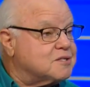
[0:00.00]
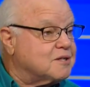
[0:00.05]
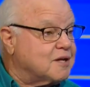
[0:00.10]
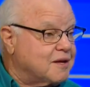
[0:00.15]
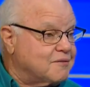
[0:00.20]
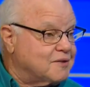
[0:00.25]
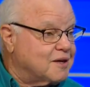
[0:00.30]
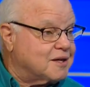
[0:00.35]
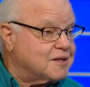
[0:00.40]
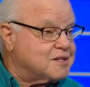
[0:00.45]

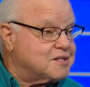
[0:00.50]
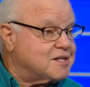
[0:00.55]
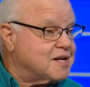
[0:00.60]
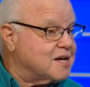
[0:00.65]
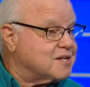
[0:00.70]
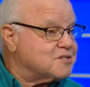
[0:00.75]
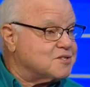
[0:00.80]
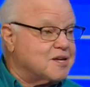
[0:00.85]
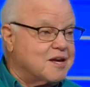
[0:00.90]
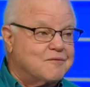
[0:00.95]
They've got a
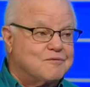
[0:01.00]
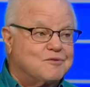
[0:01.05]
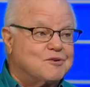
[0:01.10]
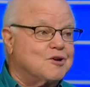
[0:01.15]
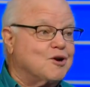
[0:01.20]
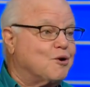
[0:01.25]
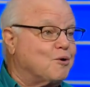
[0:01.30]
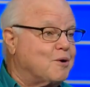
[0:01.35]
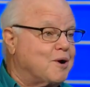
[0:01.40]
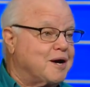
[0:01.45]
test, they have
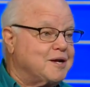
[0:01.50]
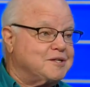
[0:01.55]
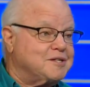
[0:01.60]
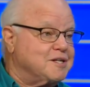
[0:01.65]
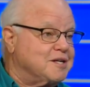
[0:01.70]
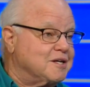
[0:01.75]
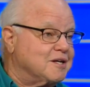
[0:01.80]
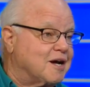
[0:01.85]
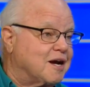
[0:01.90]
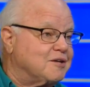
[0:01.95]
no
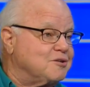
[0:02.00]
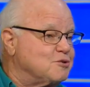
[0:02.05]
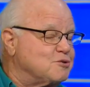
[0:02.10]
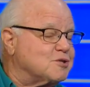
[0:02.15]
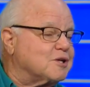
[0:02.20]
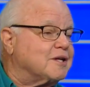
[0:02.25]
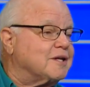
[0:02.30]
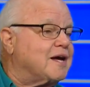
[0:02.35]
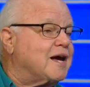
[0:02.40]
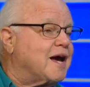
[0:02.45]
idea. I
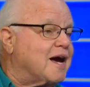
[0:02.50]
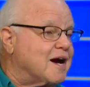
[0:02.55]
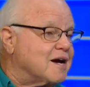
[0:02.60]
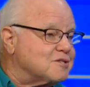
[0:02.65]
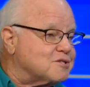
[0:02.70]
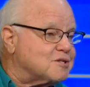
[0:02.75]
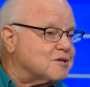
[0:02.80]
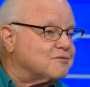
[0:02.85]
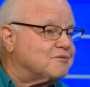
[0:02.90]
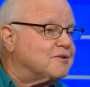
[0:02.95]
usually
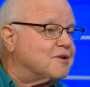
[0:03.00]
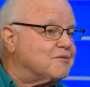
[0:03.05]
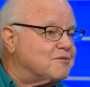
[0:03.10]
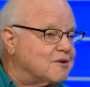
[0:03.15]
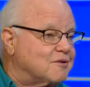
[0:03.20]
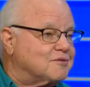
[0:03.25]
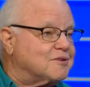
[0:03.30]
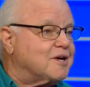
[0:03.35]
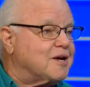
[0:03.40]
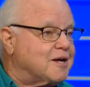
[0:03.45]
ask if they've
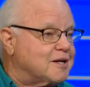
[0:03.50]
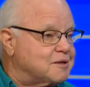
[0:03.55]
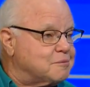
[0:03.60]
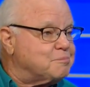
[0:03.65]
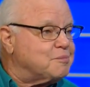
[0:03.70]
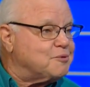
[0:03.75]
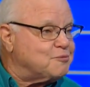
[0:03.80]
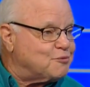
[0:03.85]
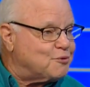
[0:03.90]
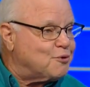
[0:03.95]
ever had it
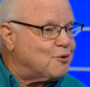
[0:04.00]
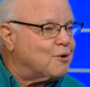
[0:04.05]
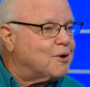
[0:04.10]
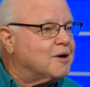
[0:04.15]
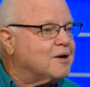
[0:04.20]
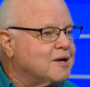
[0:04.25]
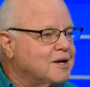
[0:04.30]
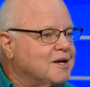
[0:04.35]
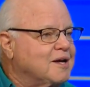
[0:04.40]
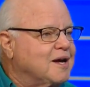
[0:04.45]
before.
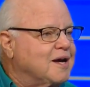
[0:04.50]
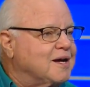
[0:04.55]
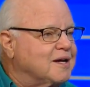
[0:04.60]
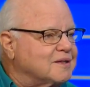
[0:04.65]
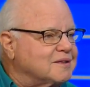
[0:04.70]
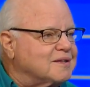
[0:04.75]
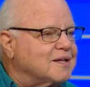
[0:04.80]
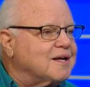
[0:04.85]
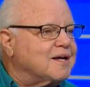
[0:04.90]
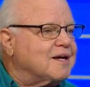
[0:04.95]
Mm -hmm.
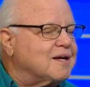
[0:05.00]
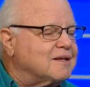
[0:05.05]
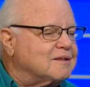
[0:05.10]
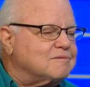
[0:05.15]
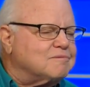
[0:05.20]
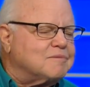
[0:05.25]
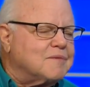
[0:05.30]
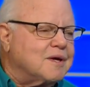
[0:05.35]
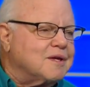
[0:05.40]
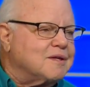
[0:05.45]
And then